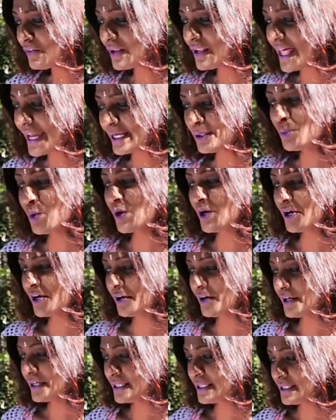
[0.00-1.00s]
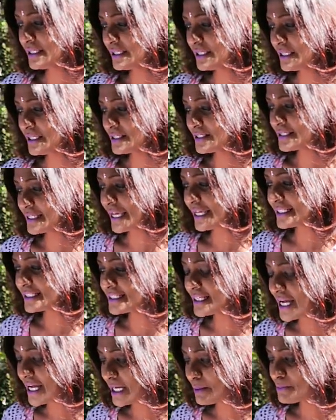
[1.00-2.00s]
light worker is at
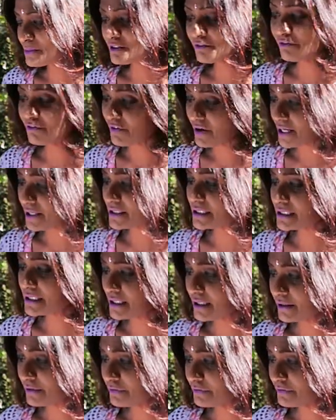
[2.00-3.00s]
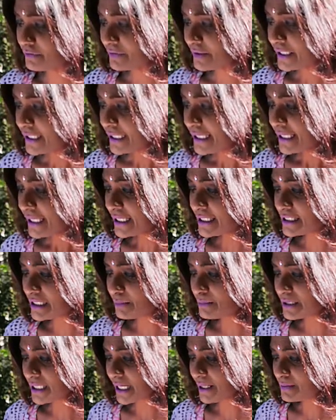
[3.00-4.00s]
times very tough, and
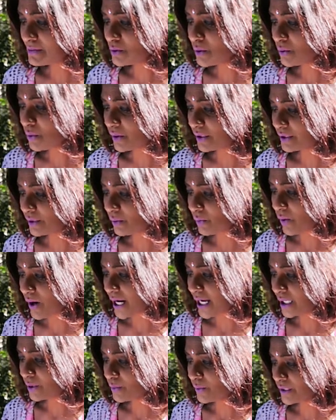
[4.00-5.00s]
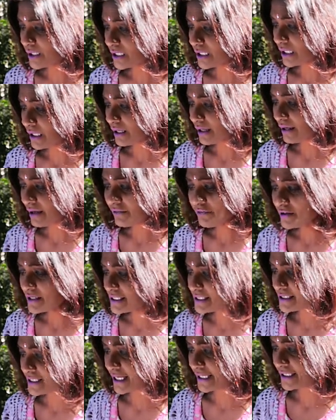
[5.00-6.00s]
sometimes we wonder why we ever
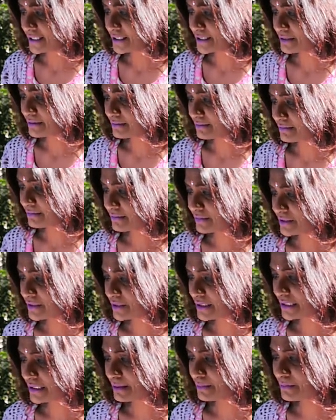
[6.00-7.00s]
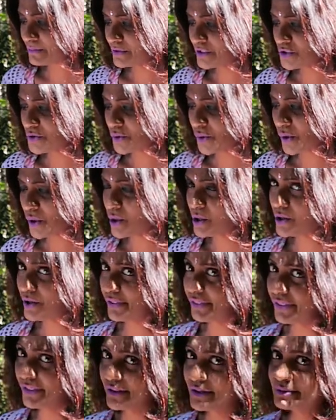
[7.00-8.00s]
decided to come to
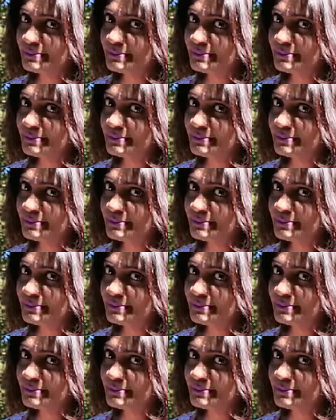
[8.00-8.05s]
Earth.